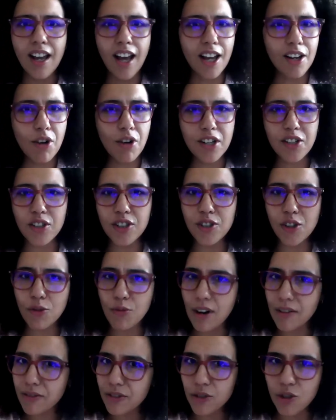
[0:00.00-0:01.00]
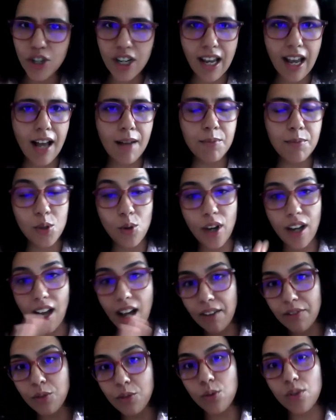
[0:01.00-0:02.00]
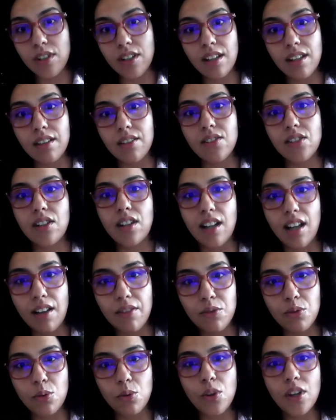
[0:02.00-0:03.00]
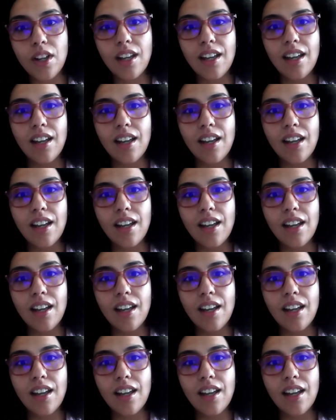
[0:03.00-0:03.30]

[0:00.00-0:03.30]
aggressions on refugee camps. So I have to say this, and I have to